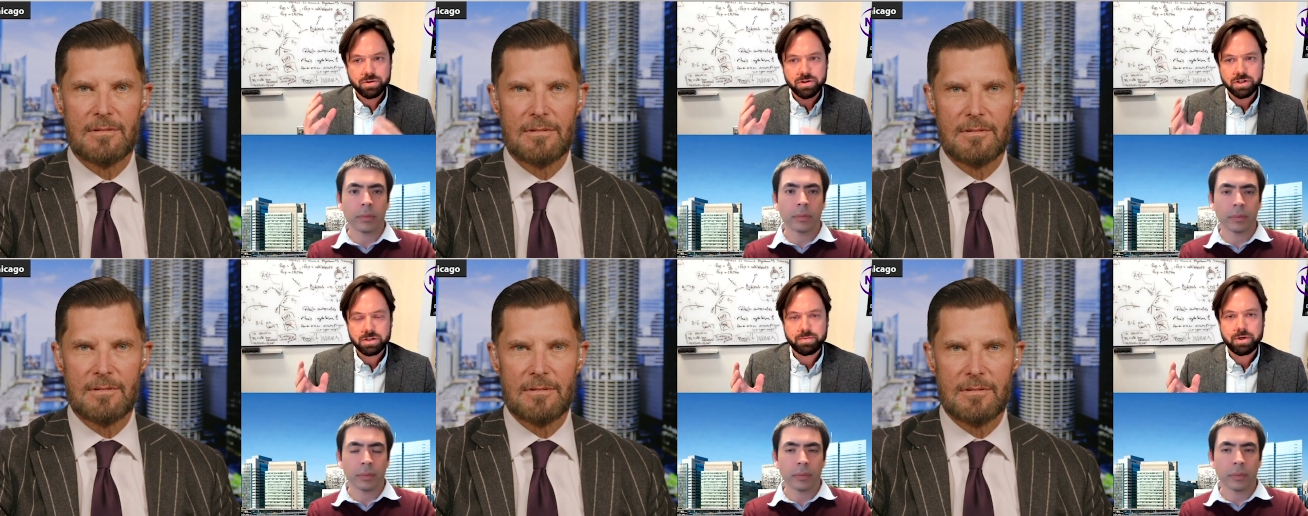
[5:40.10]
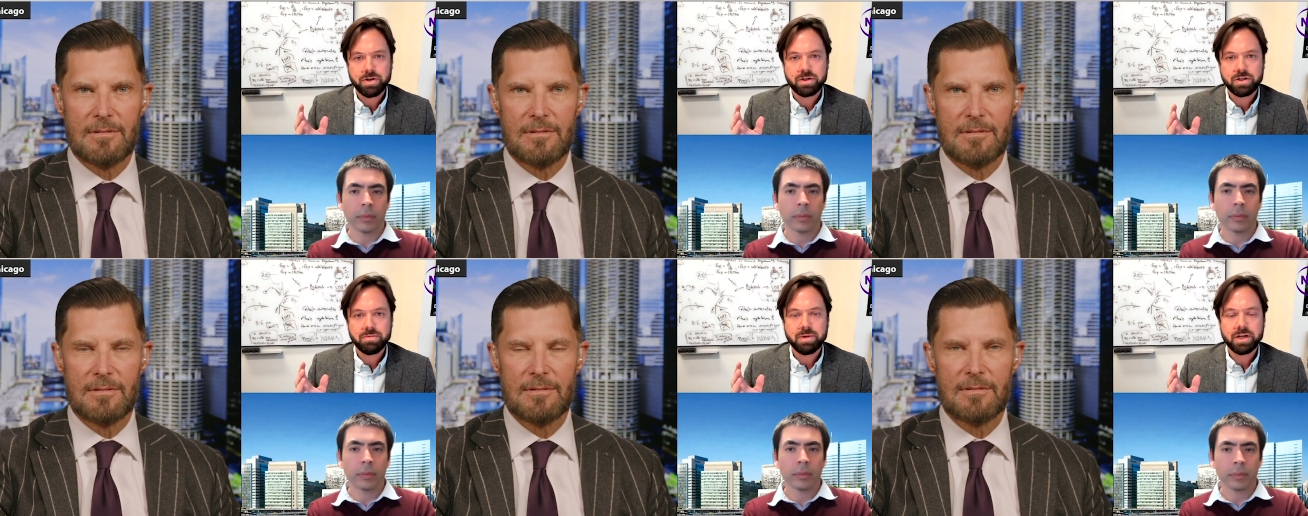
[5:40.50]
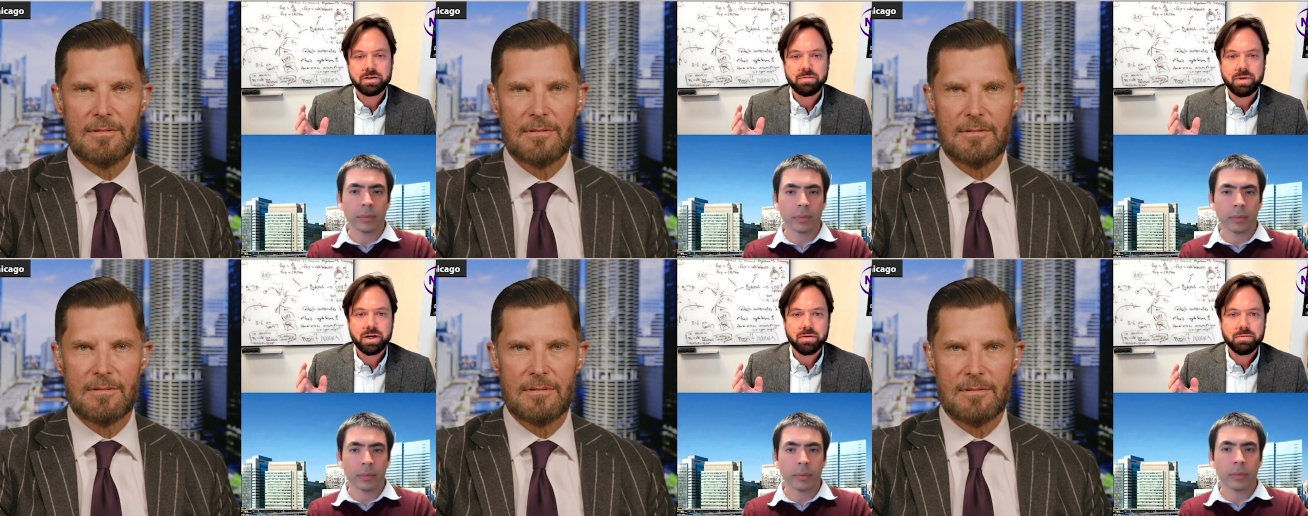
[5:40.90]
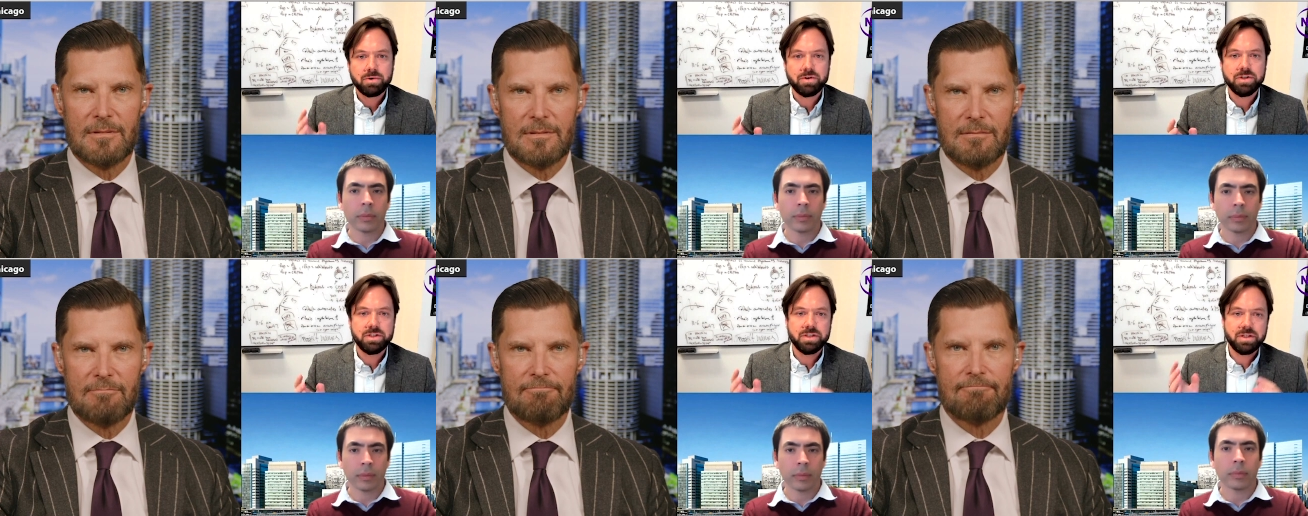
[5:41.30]
Speaker 1: a dysbiotic microbiome, or is
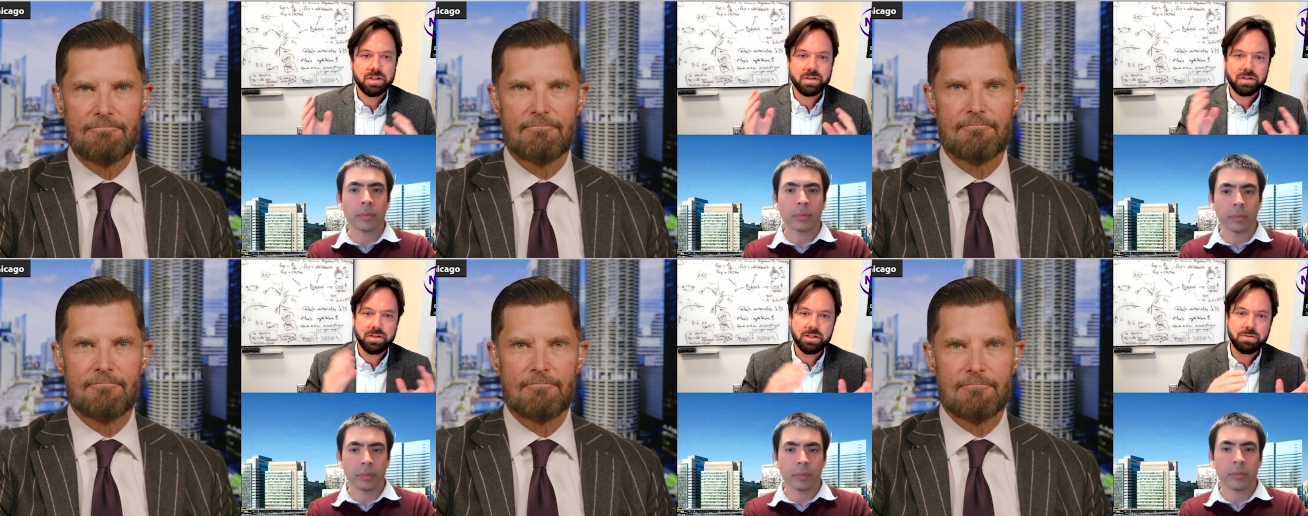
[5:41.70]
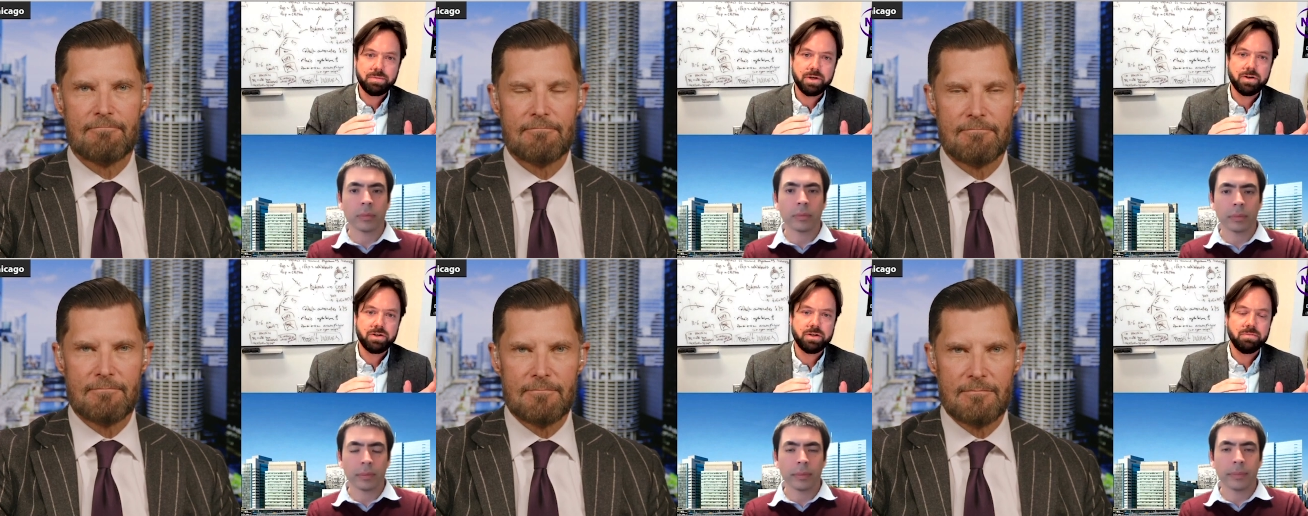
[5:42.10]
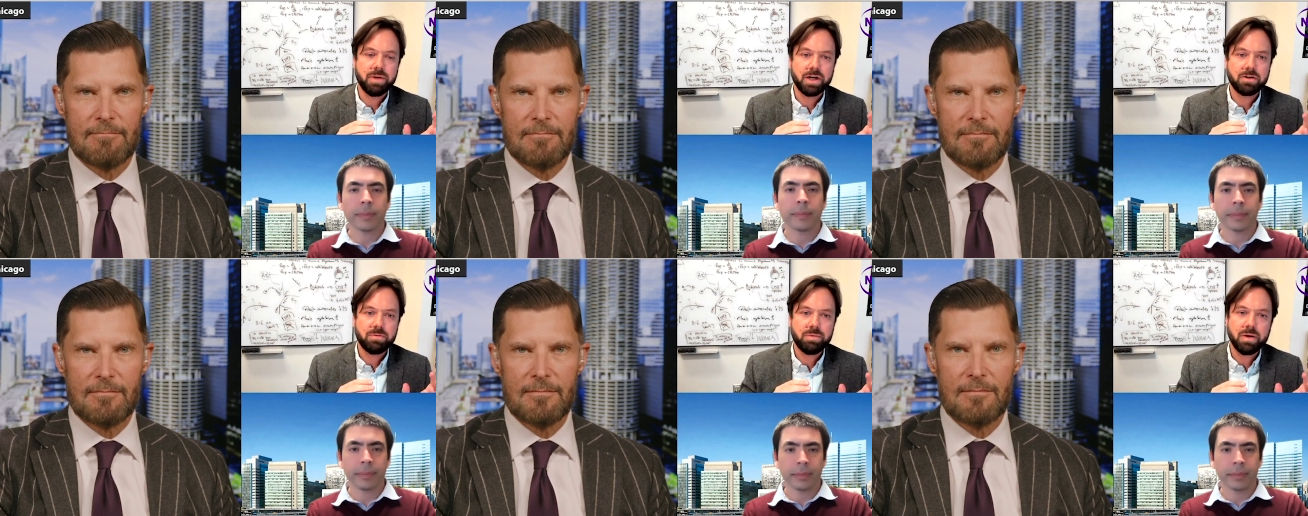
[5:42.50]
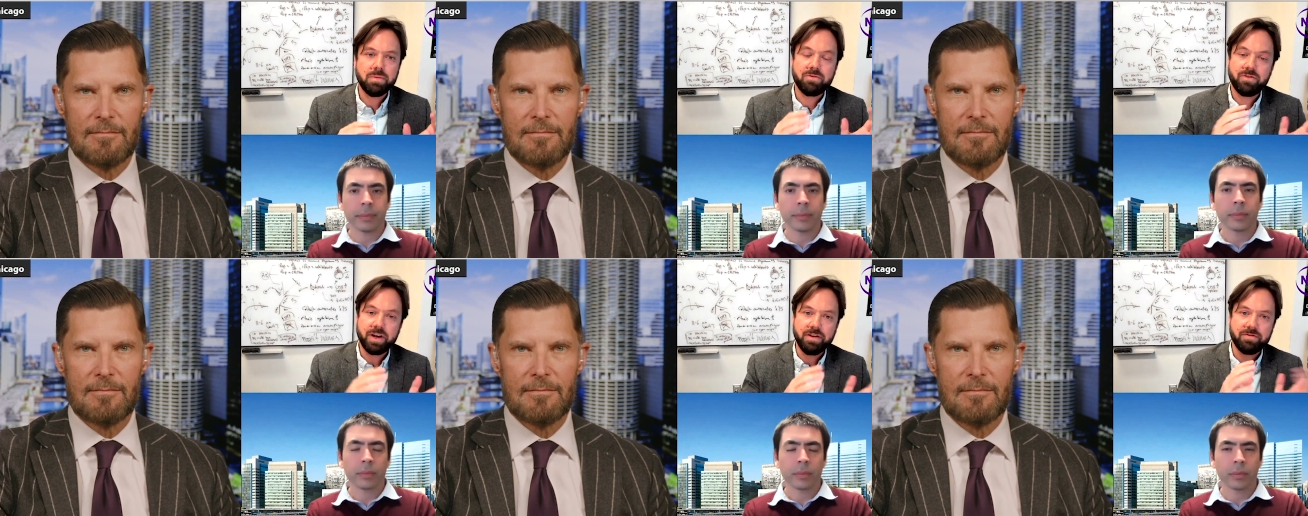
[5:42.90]
it that the dysbiotic microbiome
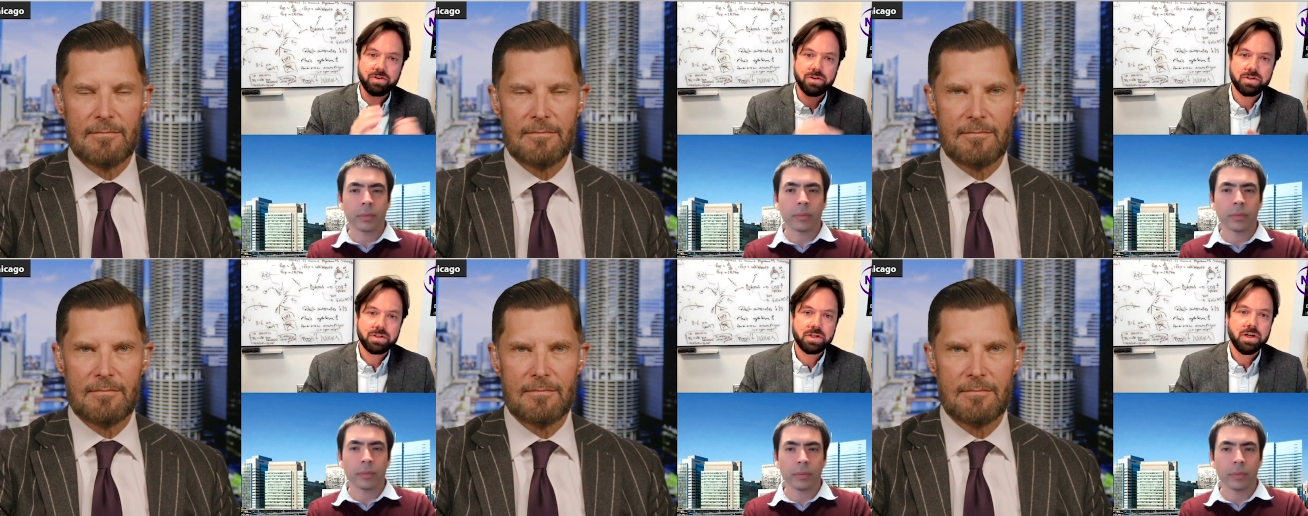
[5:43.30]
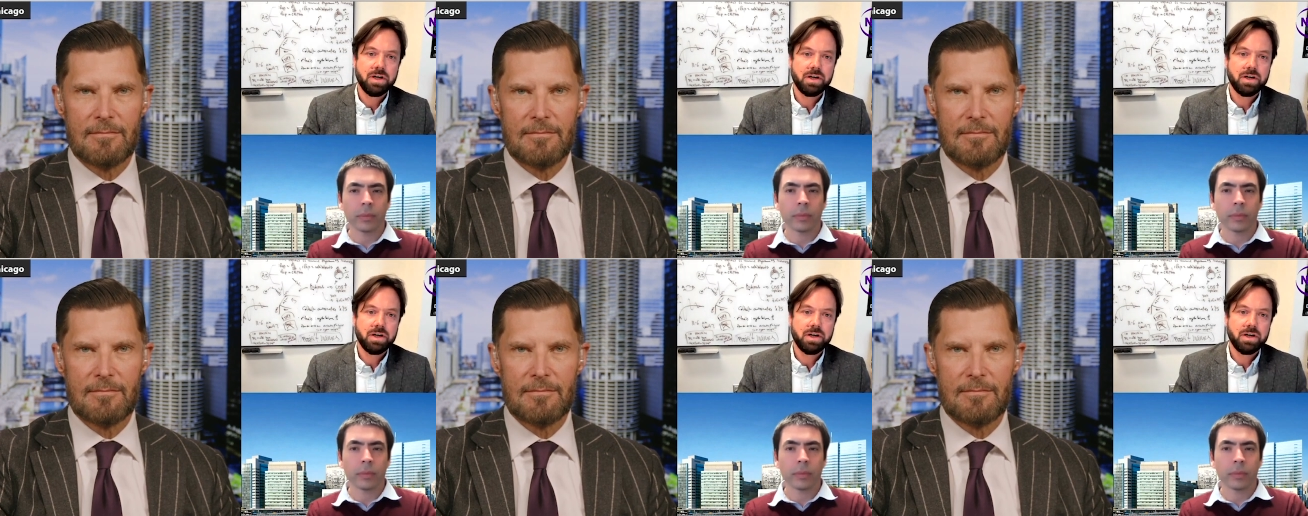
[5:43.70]
favors